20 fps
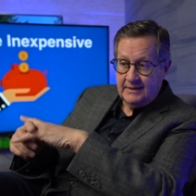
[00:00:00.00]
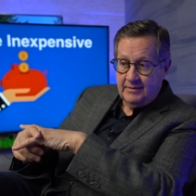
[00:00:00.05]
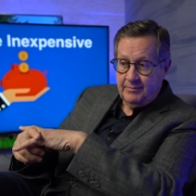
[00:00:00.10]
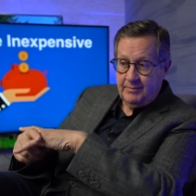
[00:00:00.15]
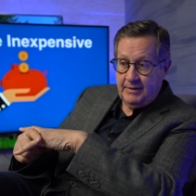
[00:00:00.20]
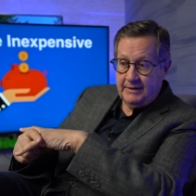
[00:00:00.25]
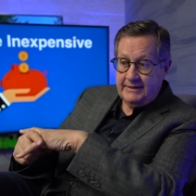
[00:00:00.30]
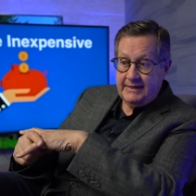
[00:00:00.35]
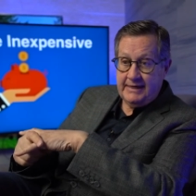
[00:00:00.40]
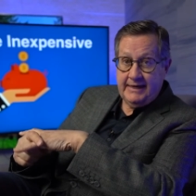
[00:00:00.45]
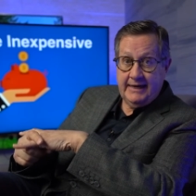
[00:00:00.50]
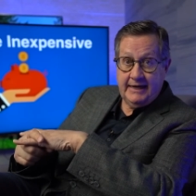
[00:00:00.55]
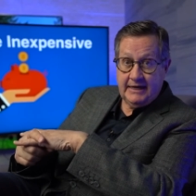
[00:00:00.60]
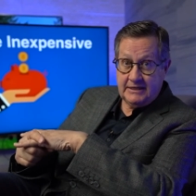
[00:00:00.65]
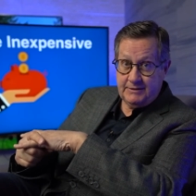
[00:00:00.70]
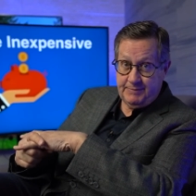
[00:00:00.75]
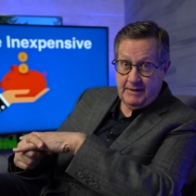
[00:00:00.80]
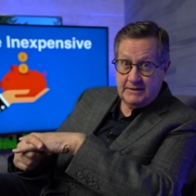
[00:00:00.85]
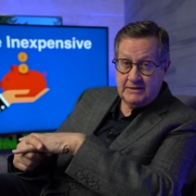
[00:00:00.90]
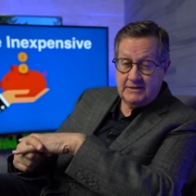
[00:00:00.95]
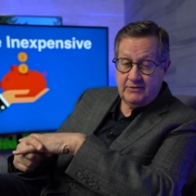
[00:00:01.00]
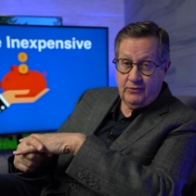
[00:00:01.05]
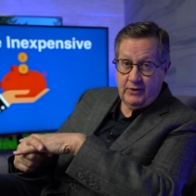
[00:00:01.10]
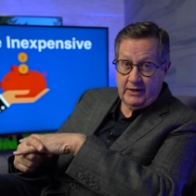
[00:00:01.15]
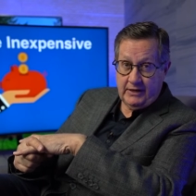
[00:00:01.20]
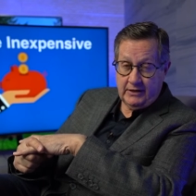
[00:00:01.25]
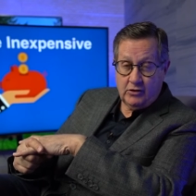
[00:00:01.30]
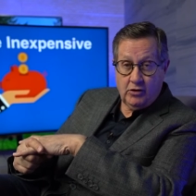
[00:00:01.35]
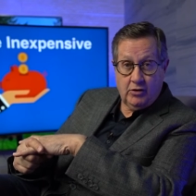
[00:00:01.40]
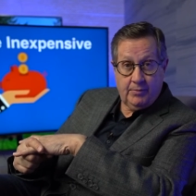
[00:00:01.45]
But the inexpensive way
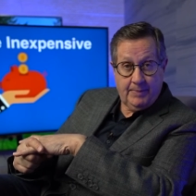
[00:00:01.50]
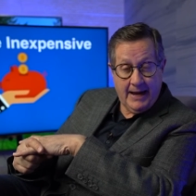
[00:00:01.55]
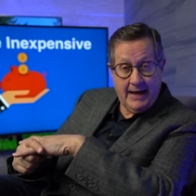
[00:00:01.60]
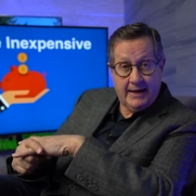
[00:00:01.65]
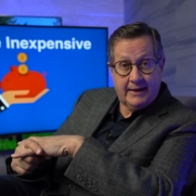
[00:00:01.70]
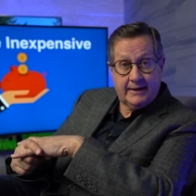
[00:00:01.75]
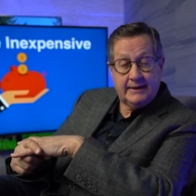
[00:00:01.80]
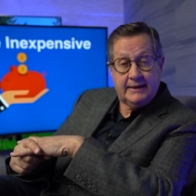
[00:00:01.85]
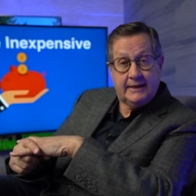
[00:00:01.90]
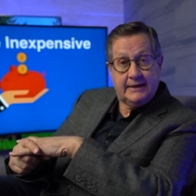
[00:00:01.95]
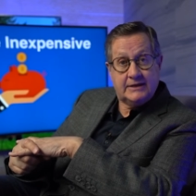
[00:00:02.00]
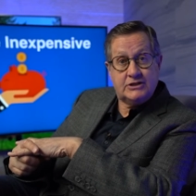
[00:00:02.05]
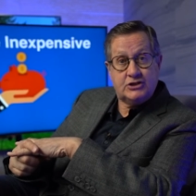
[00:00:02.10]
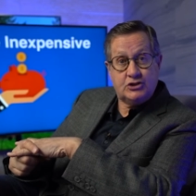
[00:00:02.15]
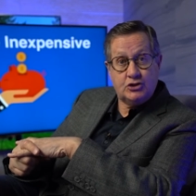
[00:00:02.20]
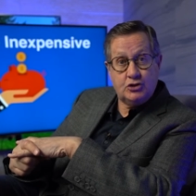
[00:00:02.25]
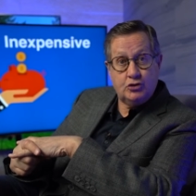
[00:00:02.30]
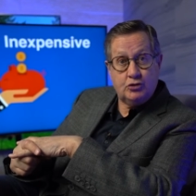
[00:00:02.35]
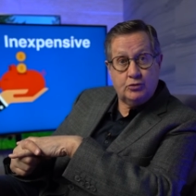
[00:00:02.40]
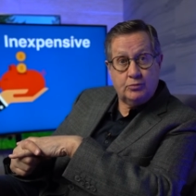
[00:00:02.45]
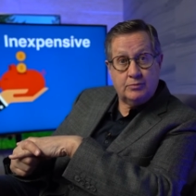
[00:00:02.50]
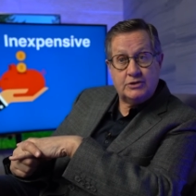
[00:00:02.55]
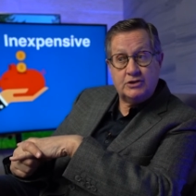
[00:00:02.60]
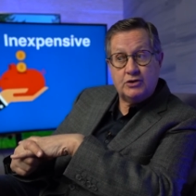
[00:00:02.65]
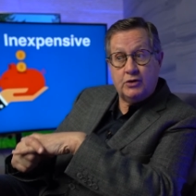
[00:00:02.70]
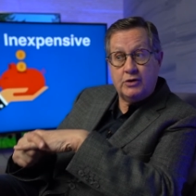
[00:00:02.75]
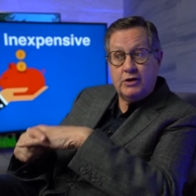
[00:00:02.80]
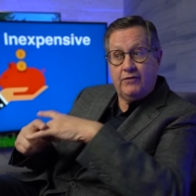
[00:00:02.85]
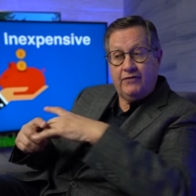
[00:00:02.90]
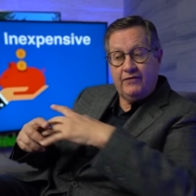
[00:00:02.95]
to go about it is Zoom.
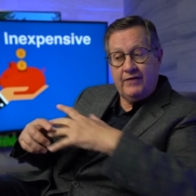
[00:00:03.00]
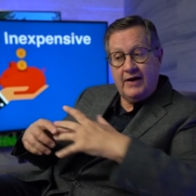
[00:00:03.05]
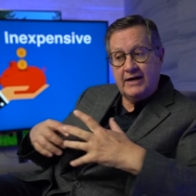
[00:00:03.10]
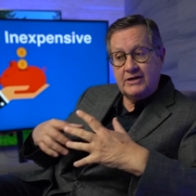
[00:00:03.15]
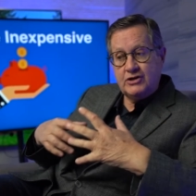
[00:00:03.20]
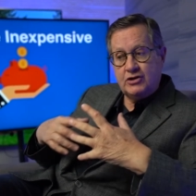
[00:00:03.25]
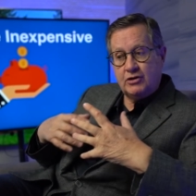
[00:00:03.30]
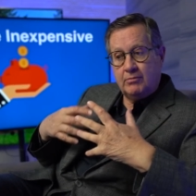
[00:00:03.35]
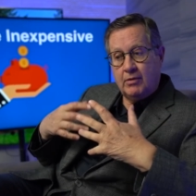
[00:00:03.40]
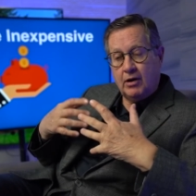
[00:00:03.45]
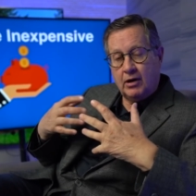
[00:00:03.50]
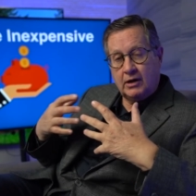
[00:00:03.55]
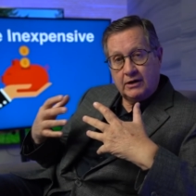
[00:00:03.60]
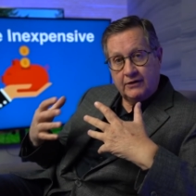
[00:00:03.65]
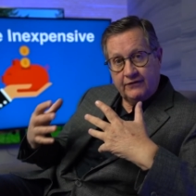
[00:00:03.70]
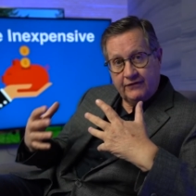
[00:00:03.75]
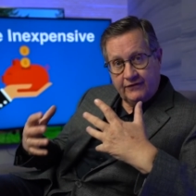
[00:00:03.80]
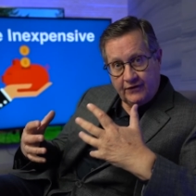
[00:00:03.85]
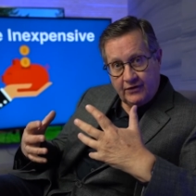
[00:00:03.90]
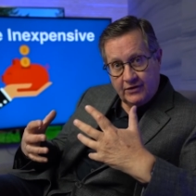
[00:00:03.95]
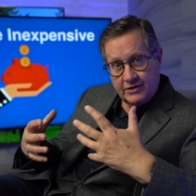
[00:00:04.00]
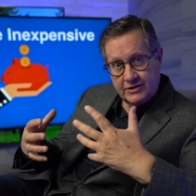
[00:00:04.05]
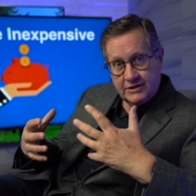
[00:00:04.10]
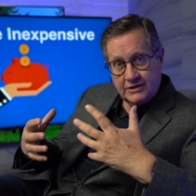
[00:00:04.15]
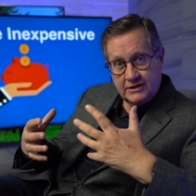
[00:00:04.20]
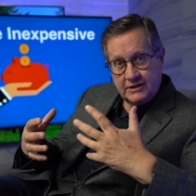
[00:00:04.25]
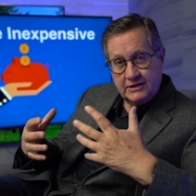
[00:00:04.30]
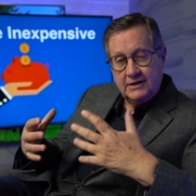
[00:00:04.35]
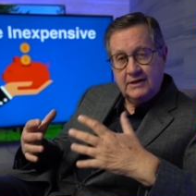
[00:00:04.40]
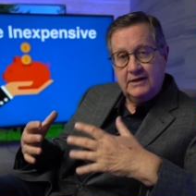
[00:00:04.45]
So you find your market
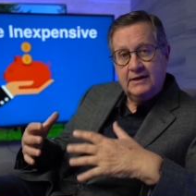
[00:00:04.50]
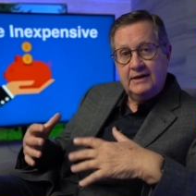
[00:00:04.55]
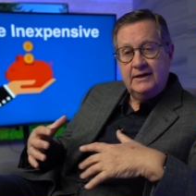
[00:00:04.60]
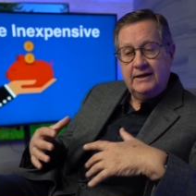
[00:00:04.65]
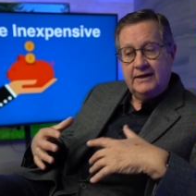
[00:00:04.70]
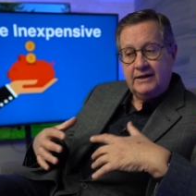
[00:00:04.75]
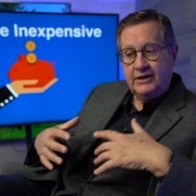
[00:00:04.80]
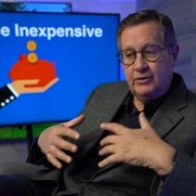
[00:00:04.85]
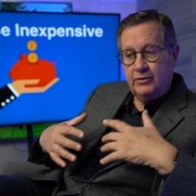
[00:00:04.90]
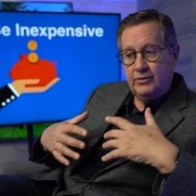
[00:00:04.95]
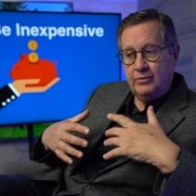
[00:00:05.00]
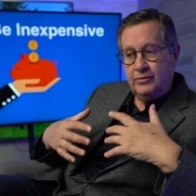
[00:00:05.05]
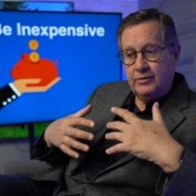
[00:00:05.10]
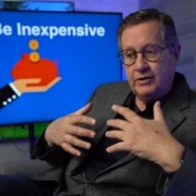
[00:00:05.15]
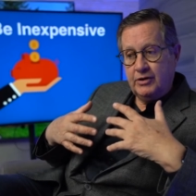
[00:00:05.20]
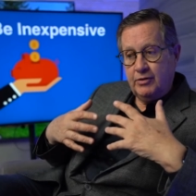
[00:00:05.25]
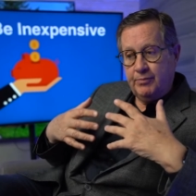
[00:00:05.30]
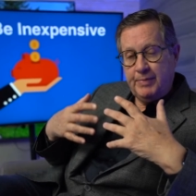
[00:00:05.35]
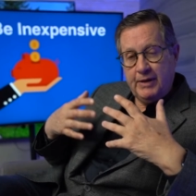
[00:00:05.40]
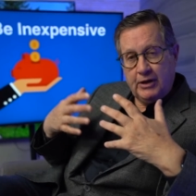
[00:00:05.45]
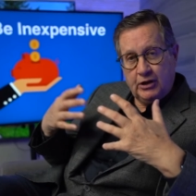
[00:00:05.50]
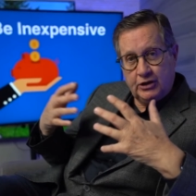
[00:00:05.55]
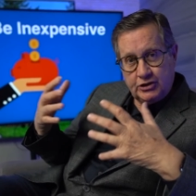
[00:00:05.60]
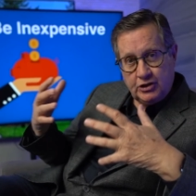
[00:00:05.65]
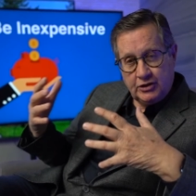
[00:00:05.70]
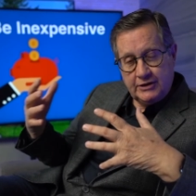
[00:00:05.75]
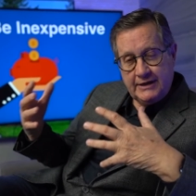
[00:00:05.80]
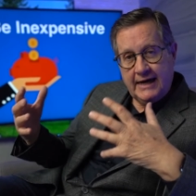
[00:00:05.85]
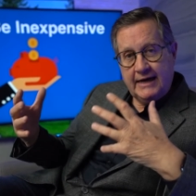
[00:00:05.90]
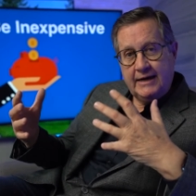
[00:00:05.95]
first. You, you build
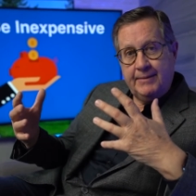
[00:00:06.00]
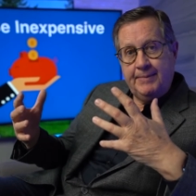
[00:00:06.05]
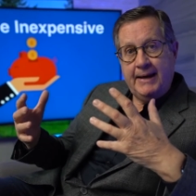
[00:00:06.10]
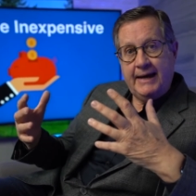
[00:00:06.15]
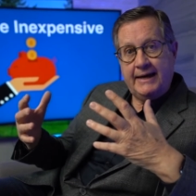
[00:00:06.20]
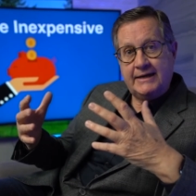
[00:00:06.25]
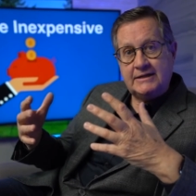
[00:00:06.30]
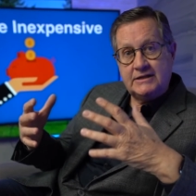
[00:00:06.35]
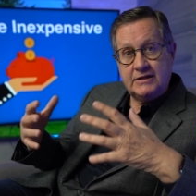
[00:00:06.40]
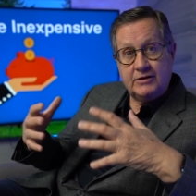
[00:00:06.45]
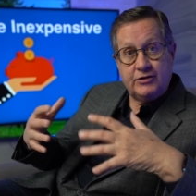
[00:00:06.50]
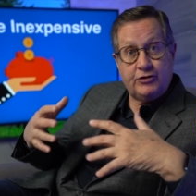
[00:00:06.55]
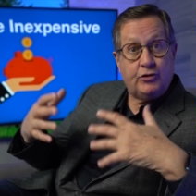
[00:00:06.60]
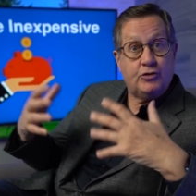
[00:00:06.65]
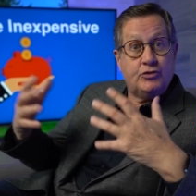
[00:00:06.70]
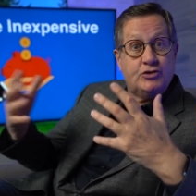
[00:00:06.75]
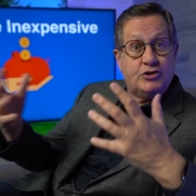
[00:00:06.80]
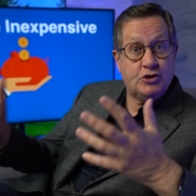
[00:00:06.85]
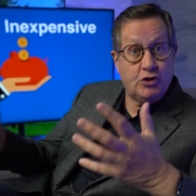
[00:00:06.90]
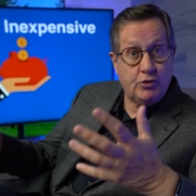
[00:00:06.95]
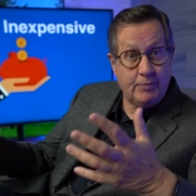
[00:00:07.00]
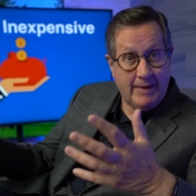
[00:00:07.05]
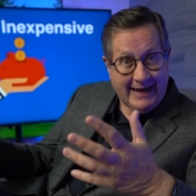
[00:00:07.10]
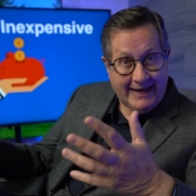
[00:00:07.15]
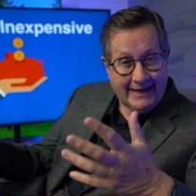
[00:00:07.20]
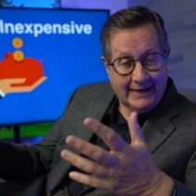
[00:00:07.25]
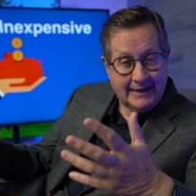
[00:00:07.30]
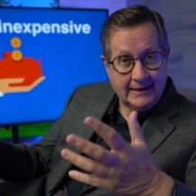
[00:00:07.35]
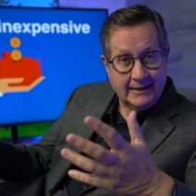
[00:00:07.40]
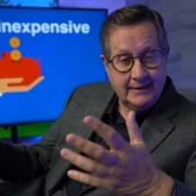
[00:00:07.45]
your database through
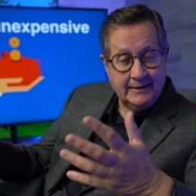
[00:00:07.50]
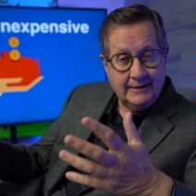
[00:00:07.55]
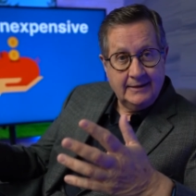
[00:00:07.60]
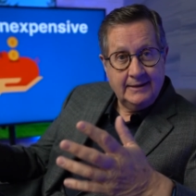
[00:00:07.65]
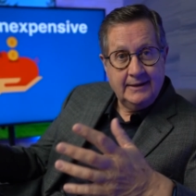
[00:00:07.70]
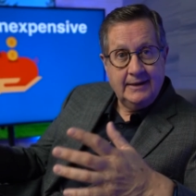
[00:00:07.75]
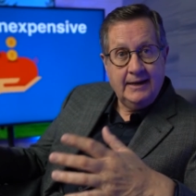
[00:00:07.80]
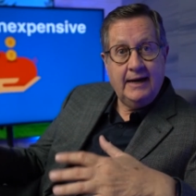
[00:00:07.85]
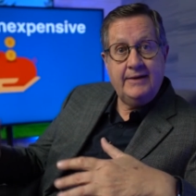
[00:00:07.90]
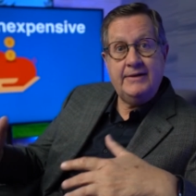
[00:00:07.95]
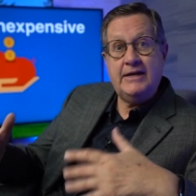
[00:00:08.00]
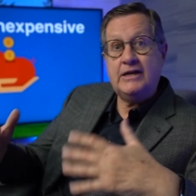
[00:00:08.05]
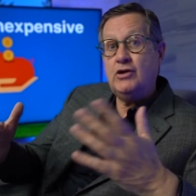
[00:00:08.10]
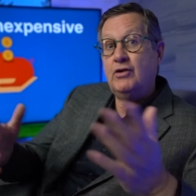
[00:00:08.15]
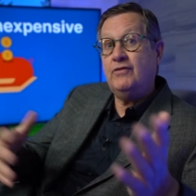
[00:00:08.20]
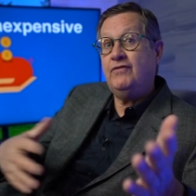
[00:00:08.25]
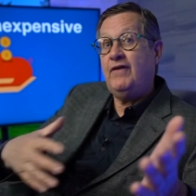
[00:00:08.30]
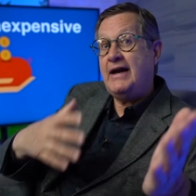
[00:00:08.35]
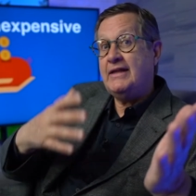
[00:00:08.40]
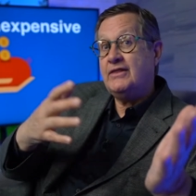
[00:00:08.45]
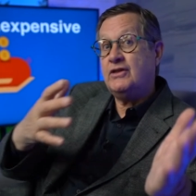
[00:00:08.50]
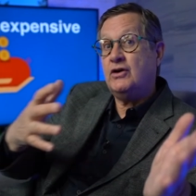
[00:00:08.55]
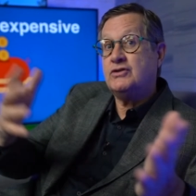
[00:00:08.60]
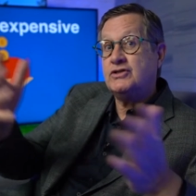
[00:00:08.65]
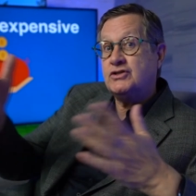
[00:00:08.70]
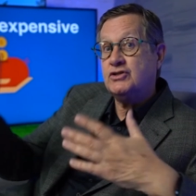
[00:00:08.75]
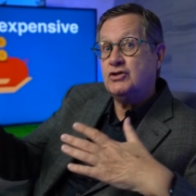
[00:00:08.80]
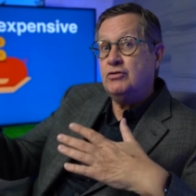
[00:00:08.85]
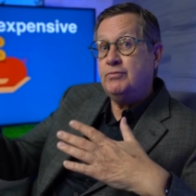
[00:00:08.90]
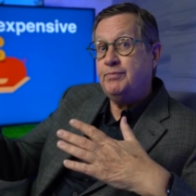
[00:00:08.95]
Zooming. And then you invite those
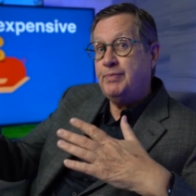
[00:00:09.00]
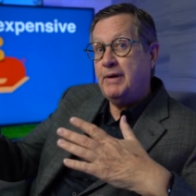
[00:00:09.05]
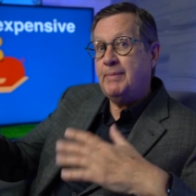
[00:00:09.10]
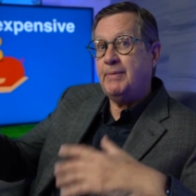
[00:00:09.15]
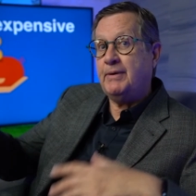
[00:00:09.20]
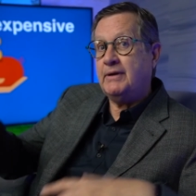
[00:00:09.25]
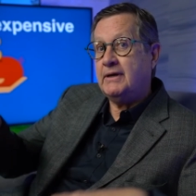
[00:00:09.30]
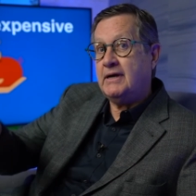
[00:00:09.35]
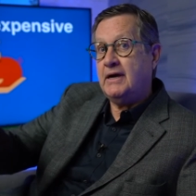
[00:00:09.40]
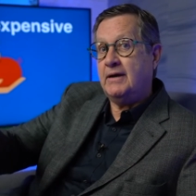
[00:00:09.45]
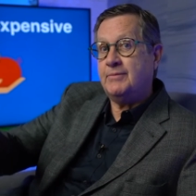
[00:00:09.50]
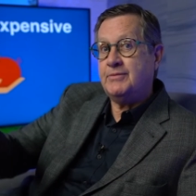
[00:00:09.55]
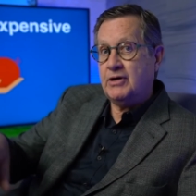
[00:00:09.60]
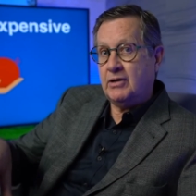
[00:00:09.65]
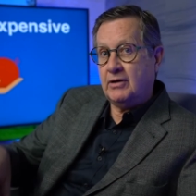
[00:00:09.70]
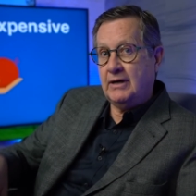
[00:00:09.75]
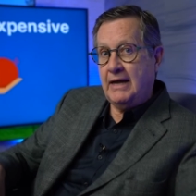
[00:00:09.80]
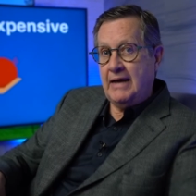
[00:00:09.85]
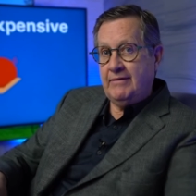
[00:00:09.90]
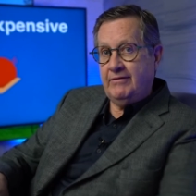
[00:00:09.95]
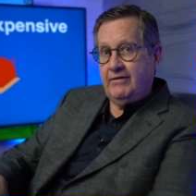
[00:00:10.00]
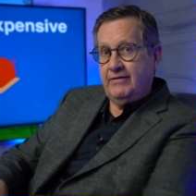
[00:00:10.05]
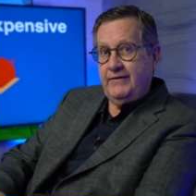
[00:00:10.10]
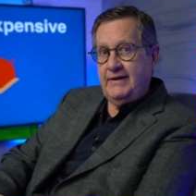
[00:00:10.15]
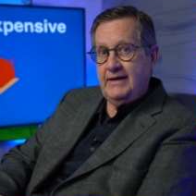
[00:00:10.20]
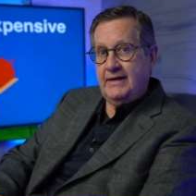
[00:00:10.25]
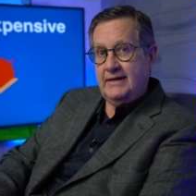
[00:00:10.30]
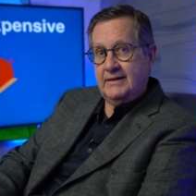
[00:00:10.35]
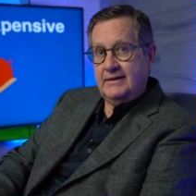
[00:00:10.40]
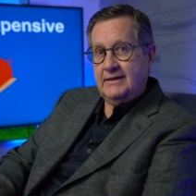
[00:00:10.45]
Zoom people to come to your live
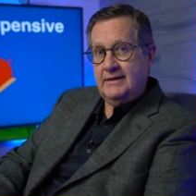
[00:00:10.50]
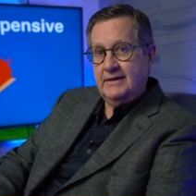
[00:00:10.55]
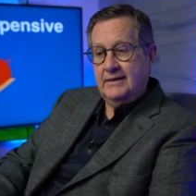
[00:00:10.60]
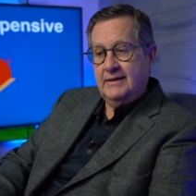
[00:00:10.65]
event.